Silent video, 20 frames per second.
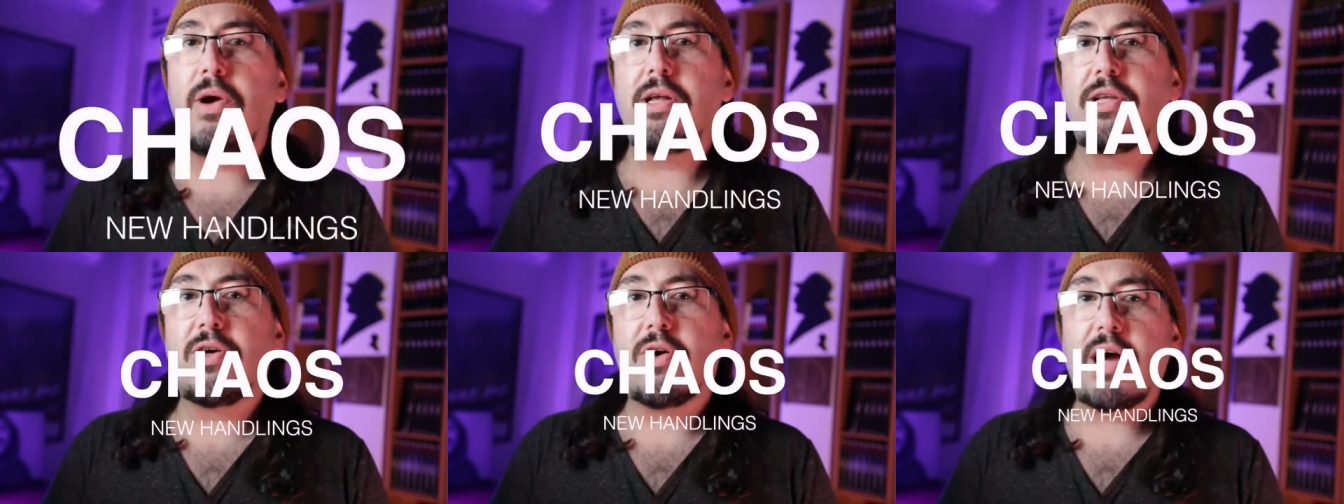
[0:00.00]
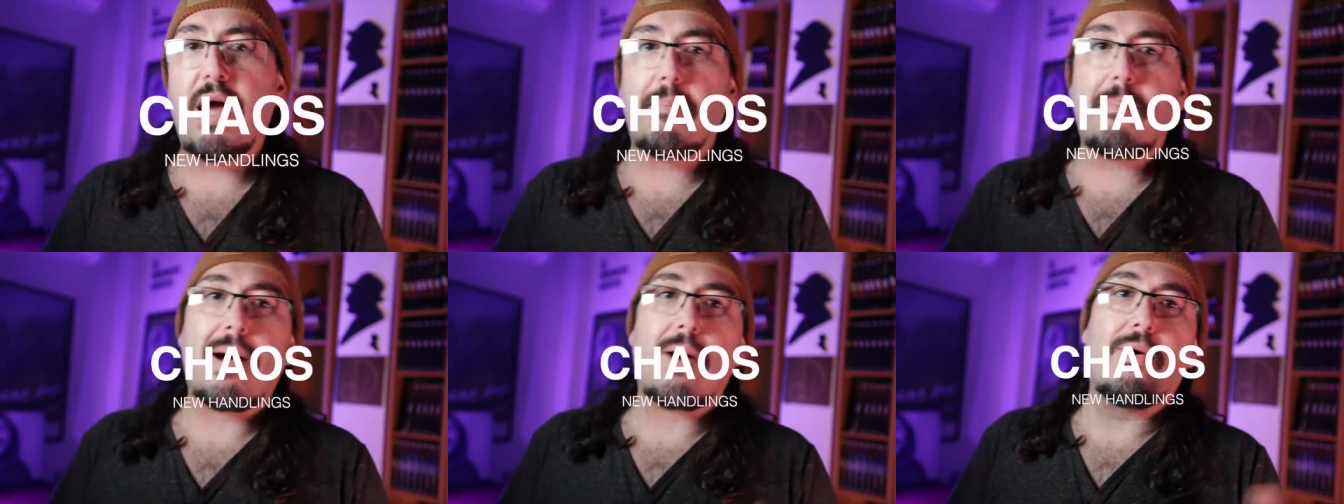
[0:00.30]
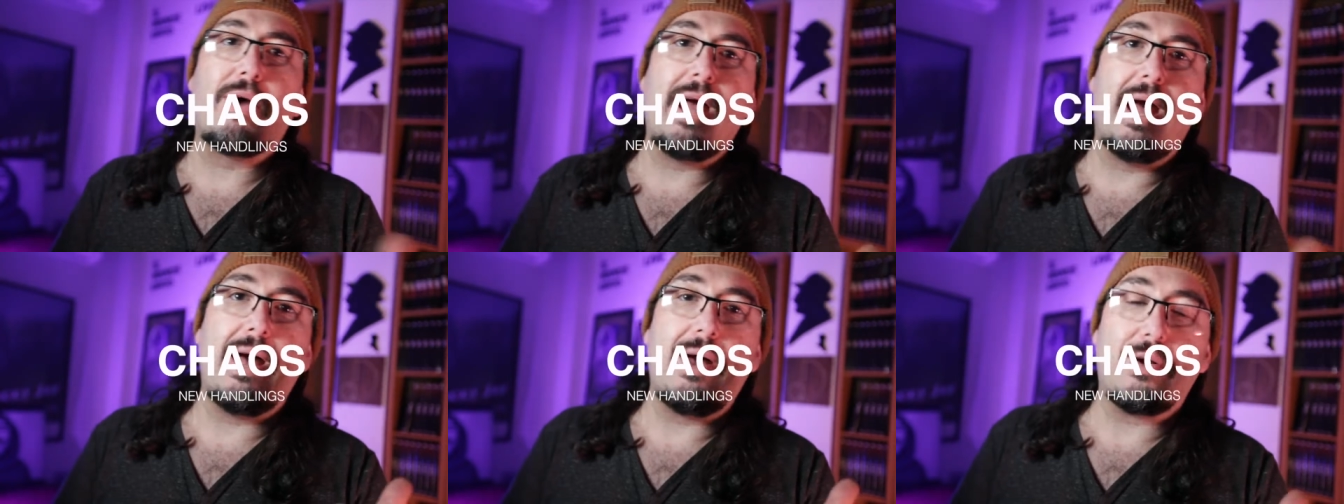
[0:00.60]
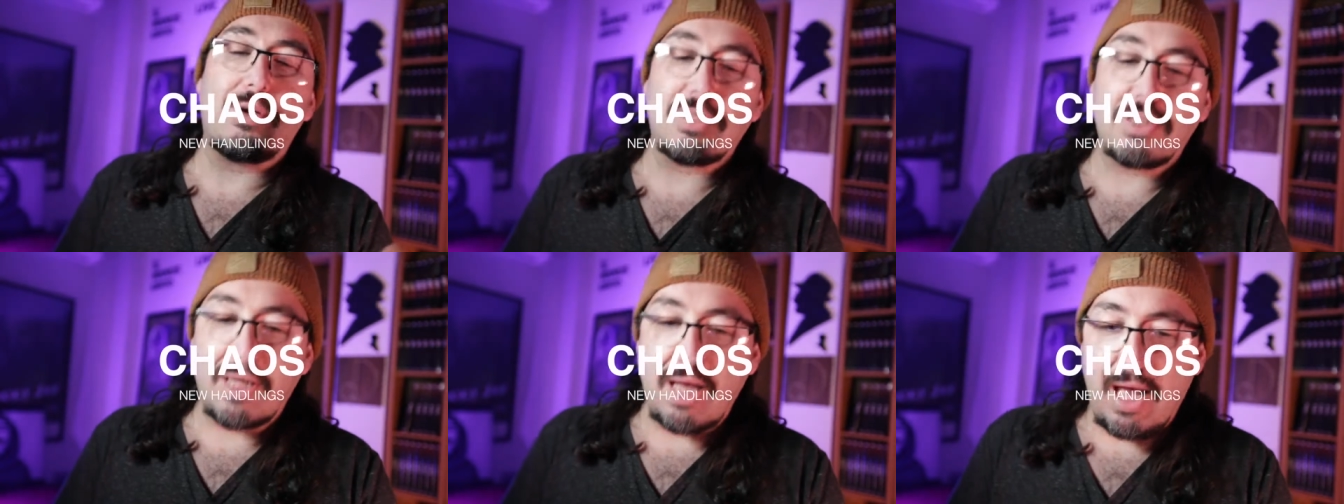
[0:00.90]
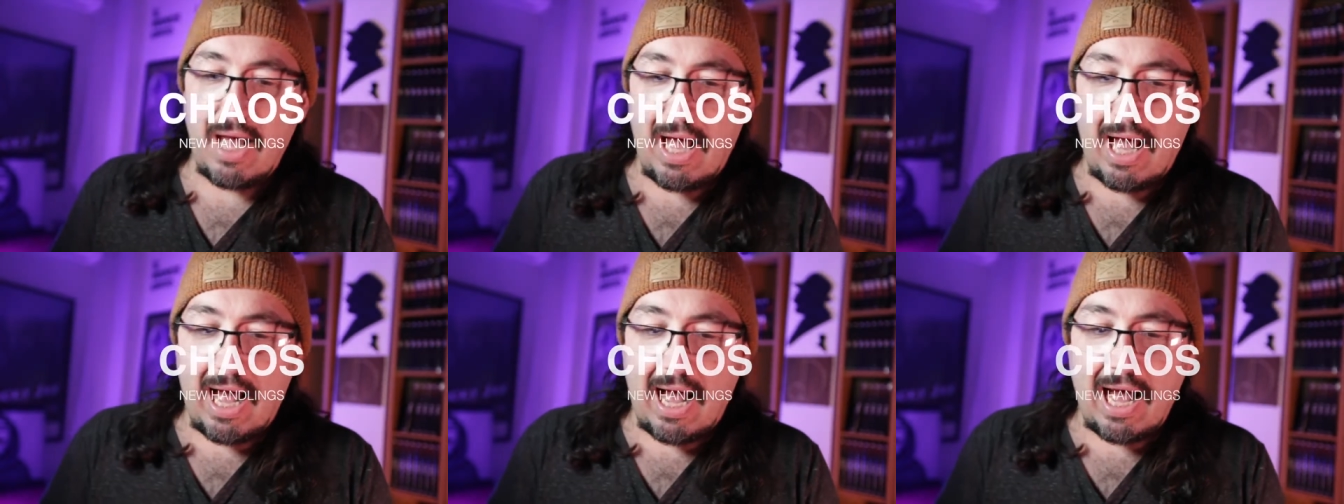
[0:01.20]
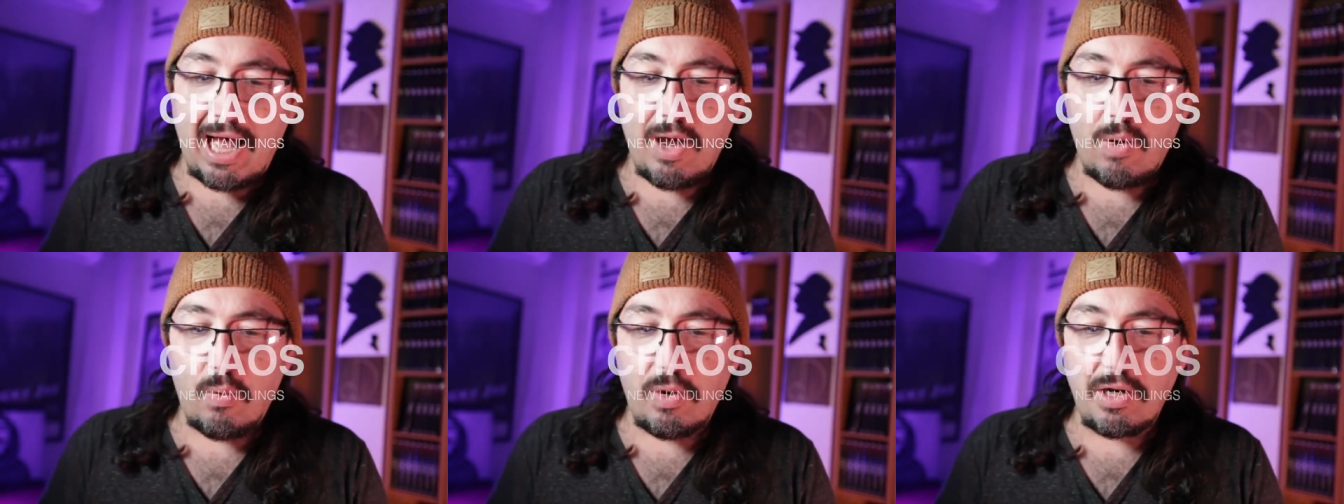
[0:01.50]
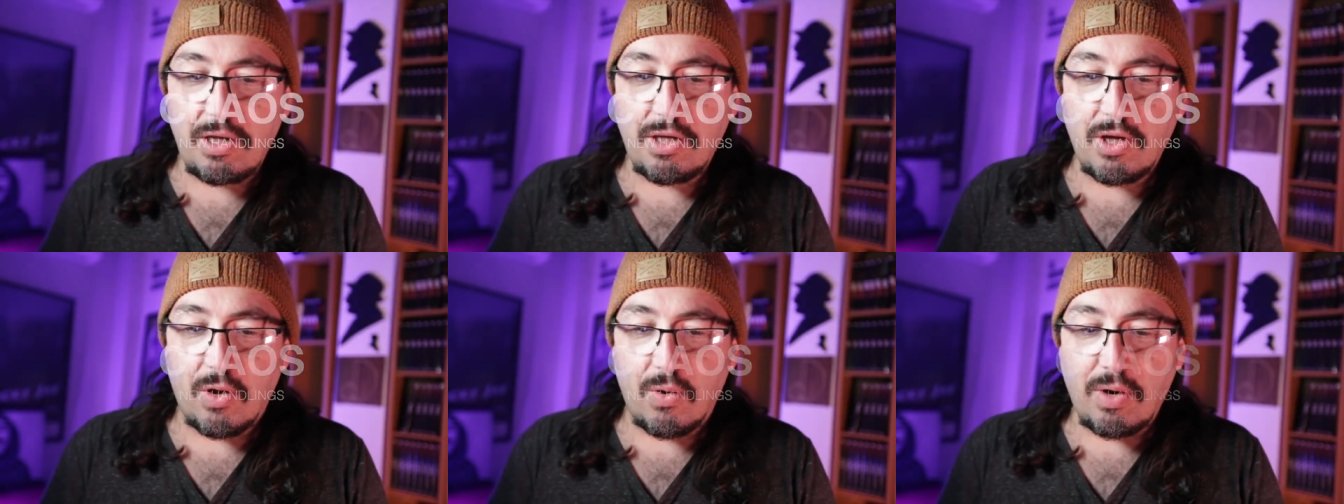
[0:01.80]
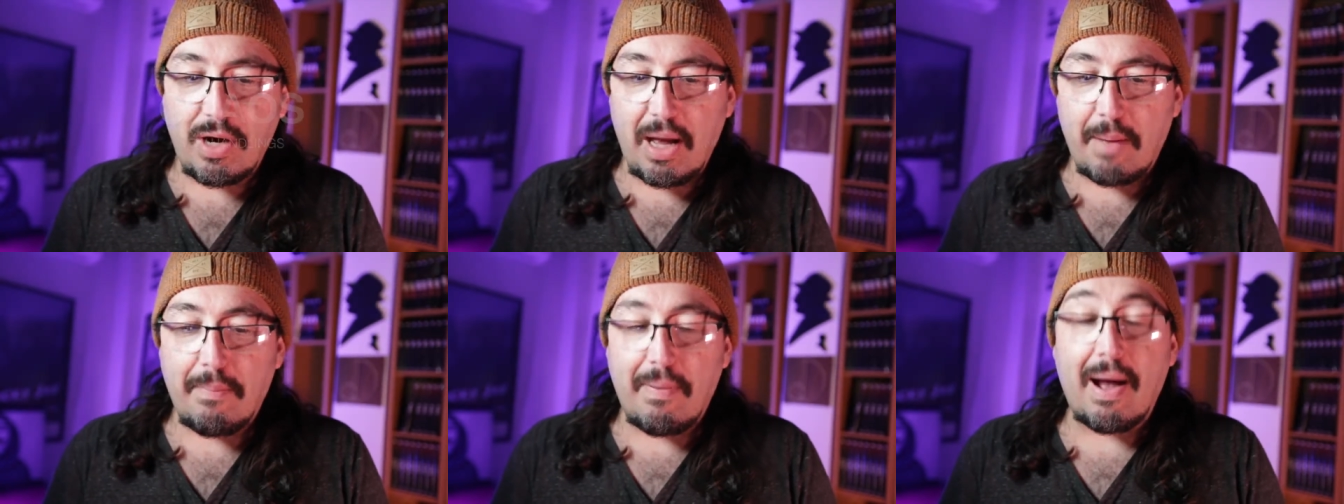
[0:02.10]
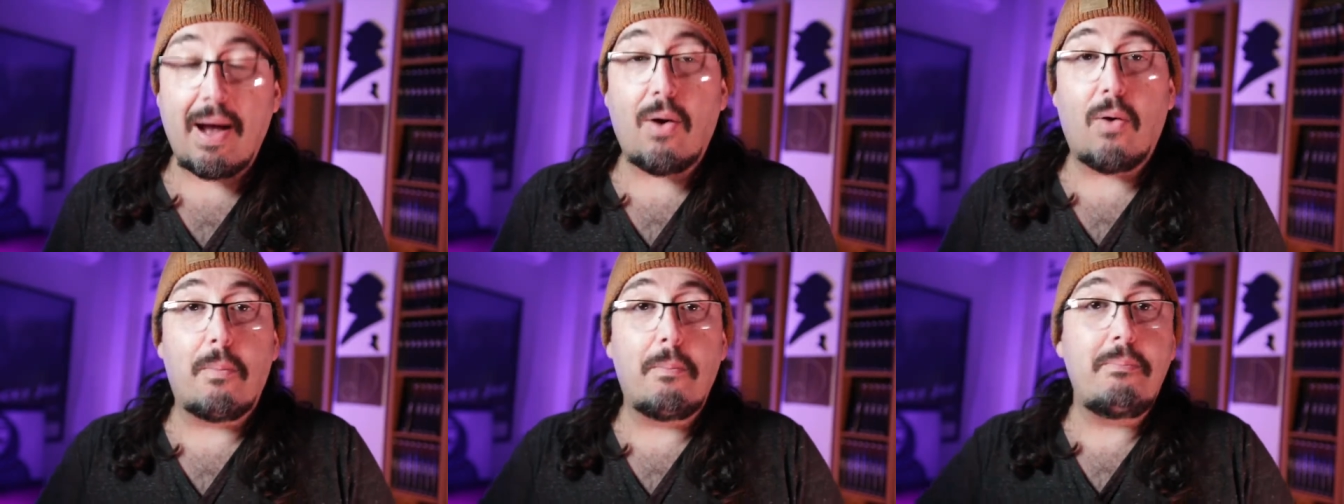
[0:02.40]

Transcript: talk about chaos, I will talk about